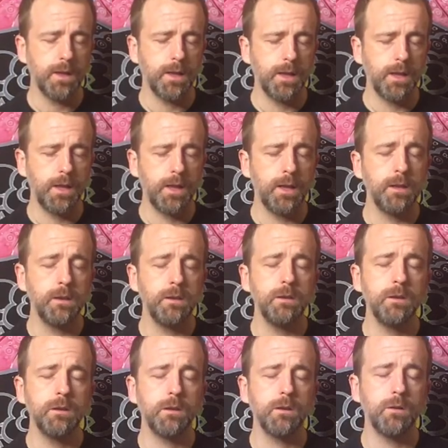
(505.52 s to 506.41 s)

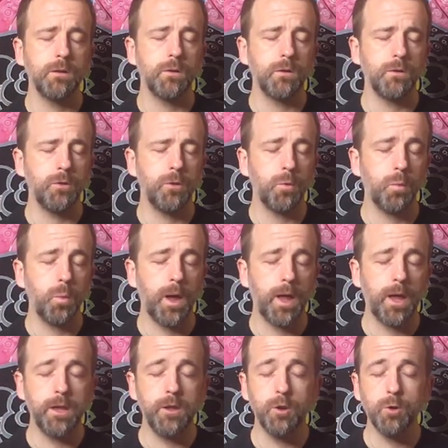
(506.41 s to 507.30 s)
in the way
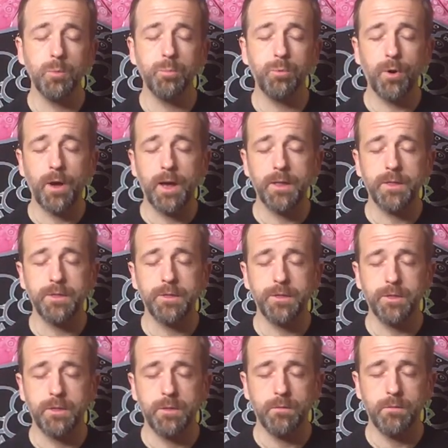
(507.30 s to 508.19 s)
your
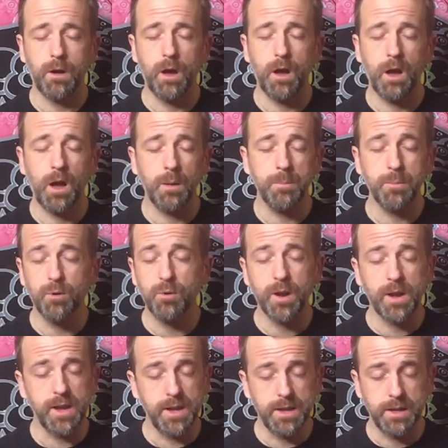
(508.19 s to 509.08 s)
breath
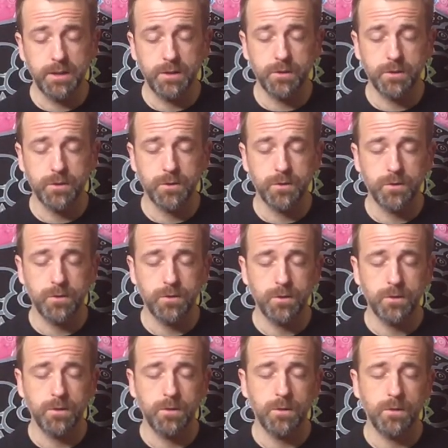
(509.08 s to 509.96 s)
operates
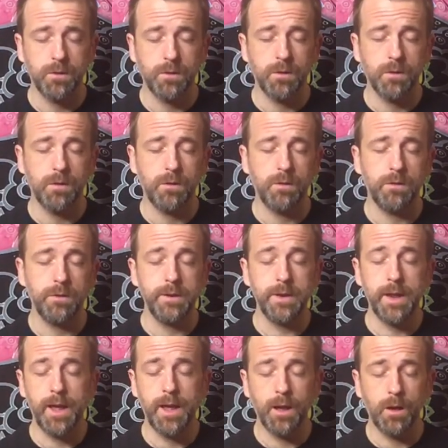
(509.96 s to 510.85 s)

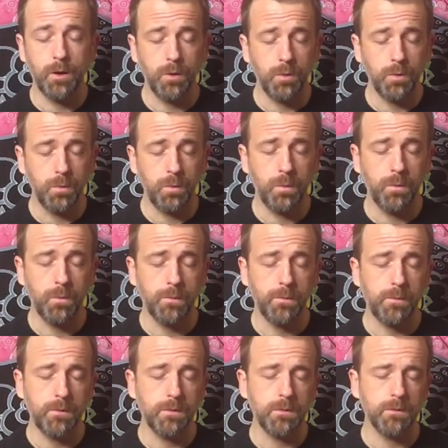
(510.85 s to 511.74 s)
now
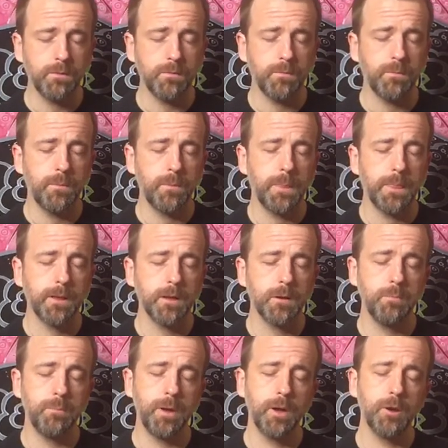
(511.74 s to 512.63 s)

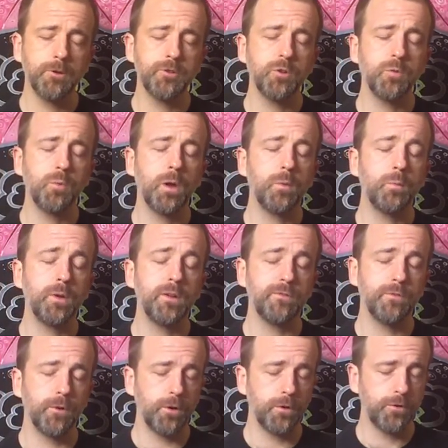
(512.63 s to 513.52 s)
compared to when we
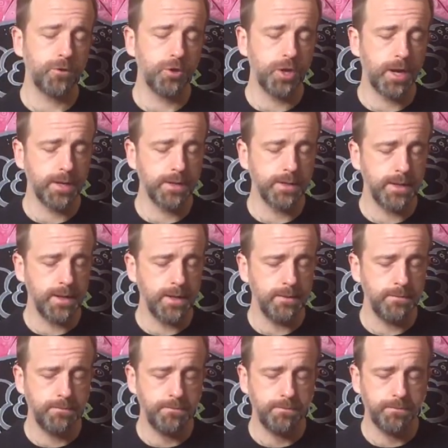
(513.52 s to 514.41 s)
first checked
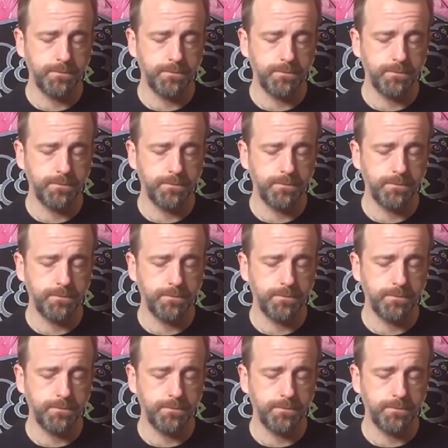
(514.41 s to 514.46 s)
in.